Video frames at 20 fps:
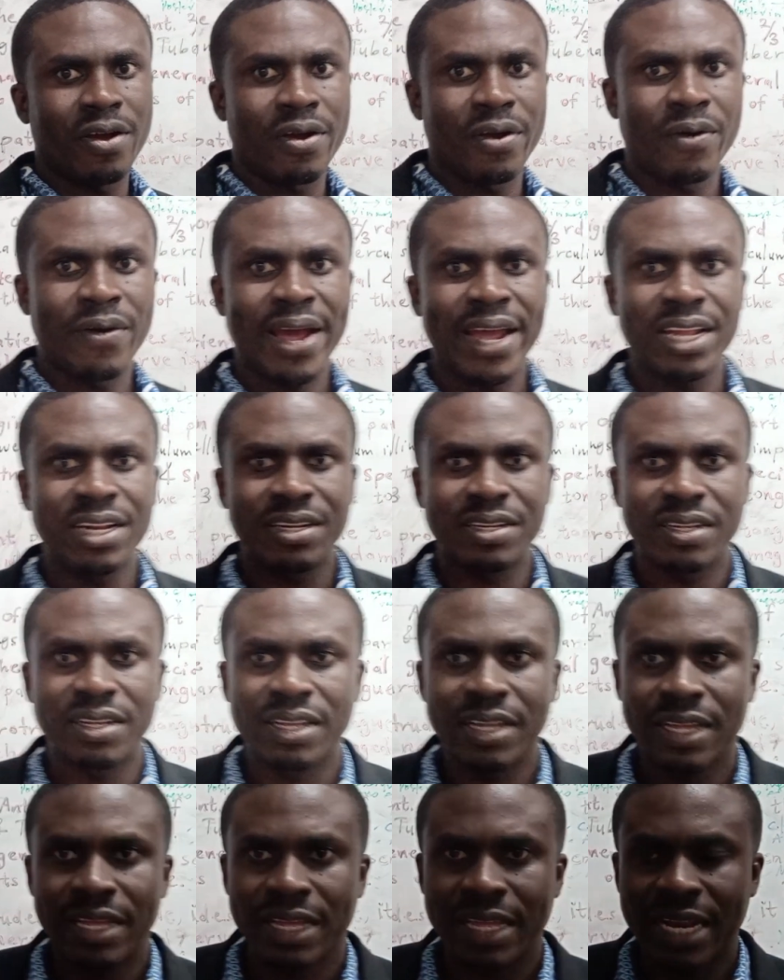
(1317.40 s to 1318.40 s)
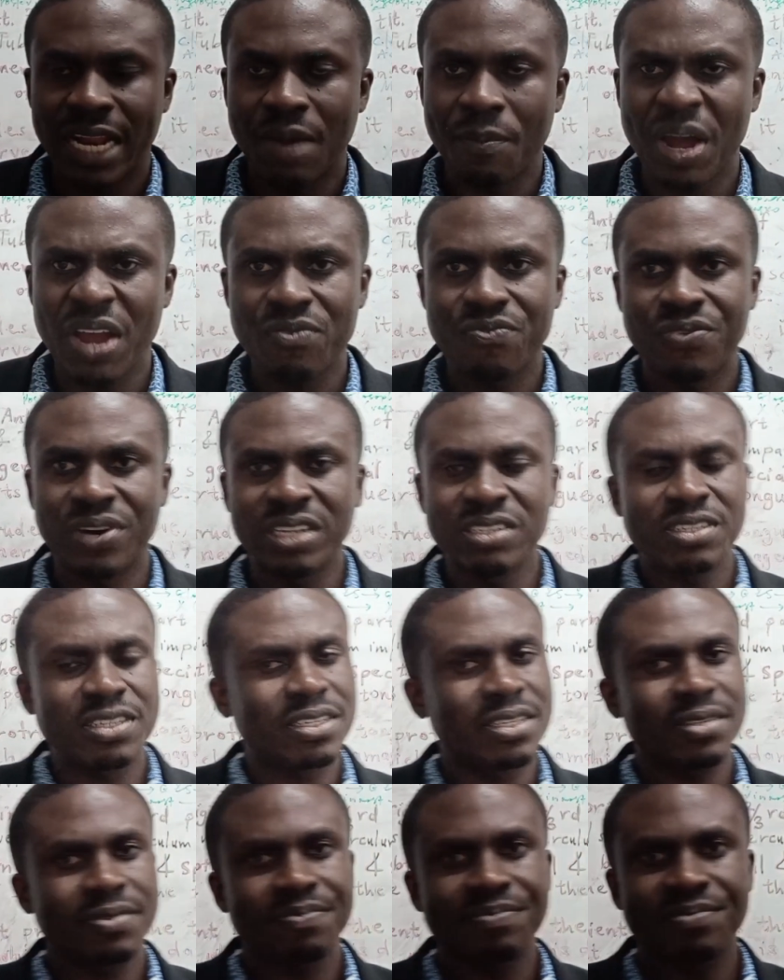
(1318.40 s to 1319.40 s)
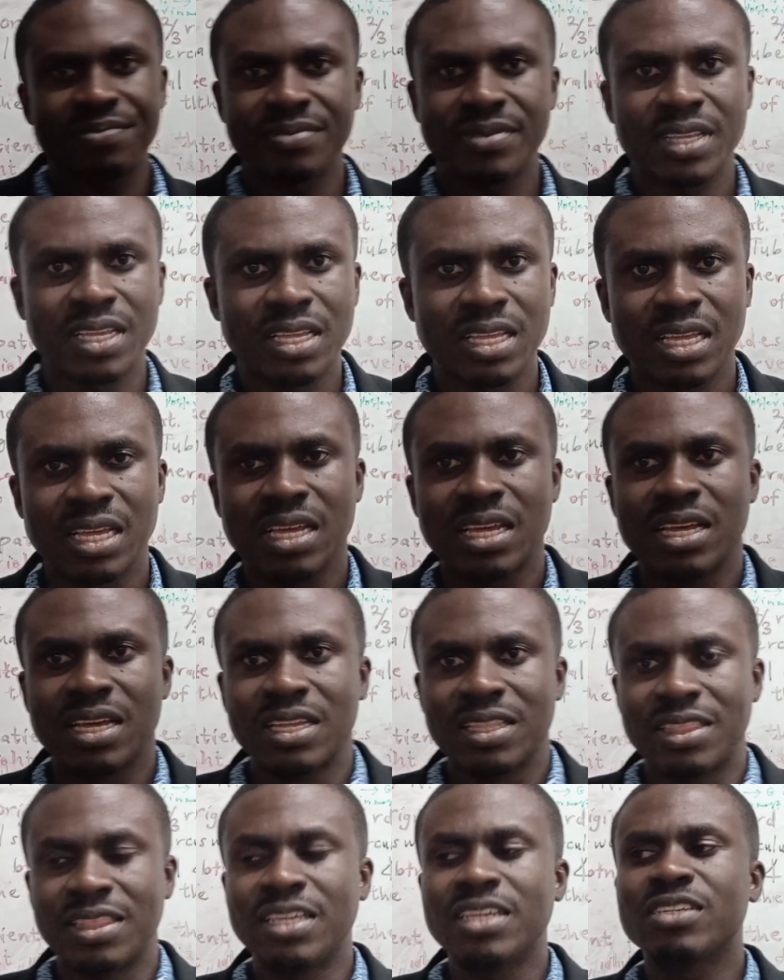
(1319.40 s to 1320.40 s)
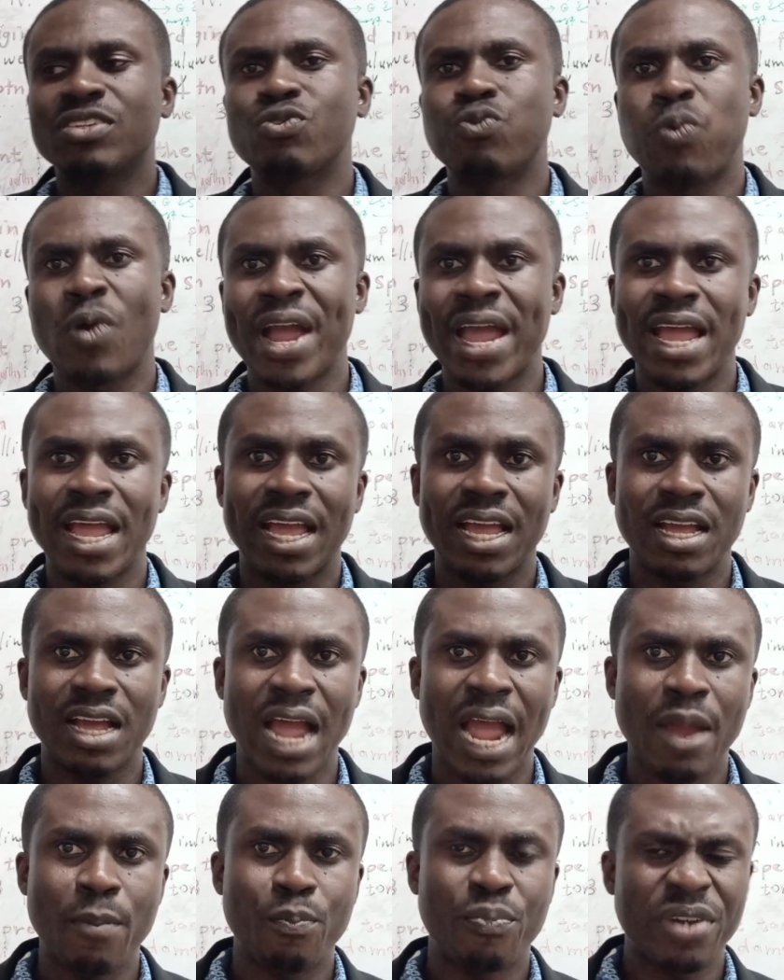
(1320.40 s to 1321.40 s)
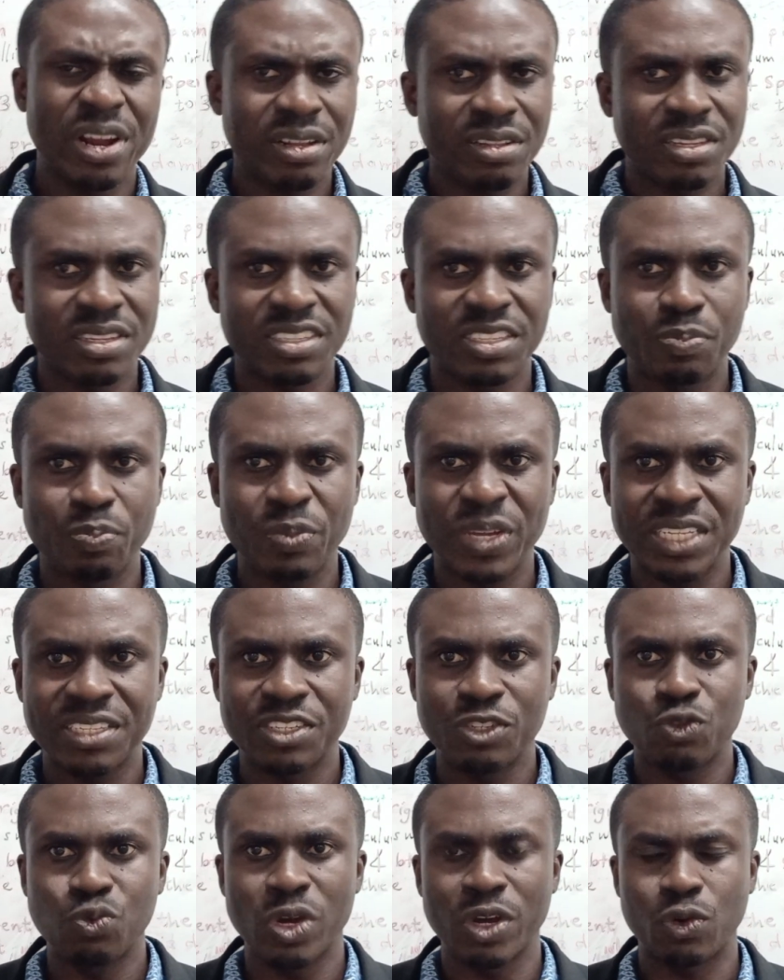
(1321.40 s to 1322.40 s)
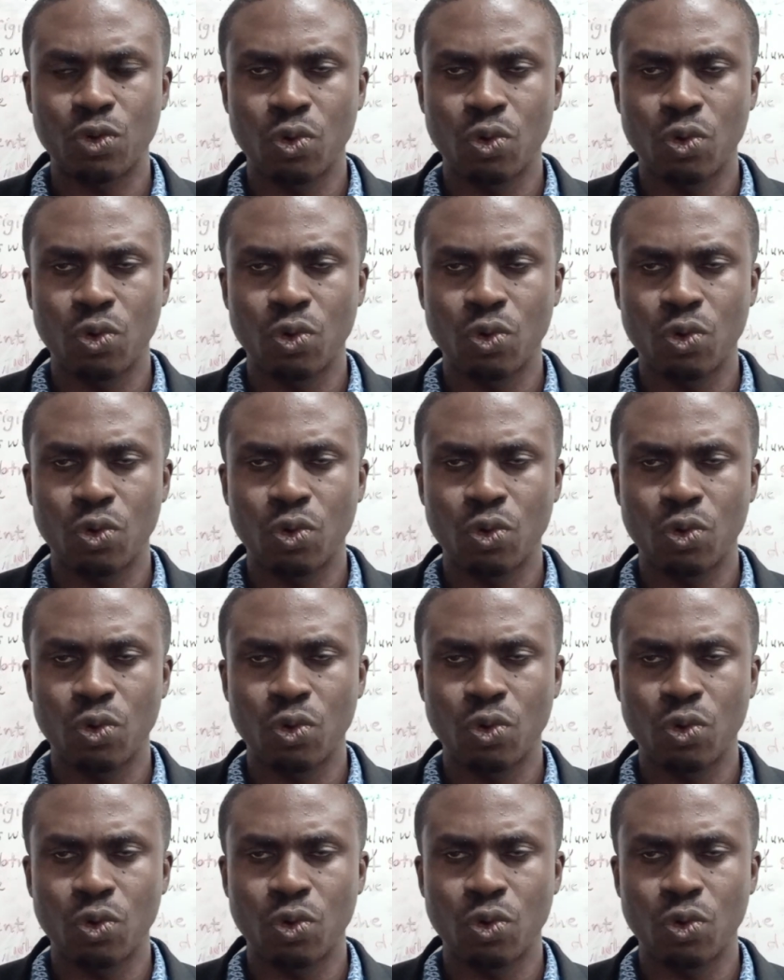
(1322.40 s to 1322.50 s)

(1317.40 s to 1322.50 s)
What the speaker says: Alright, now my friends, this is where I bring this meeting to a